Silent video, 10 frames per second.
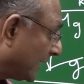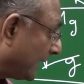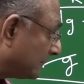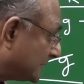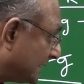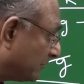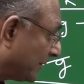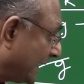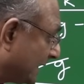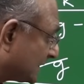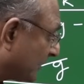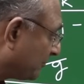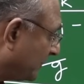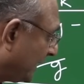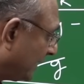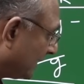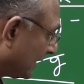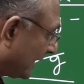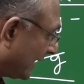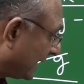mg minus Fb
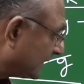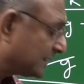and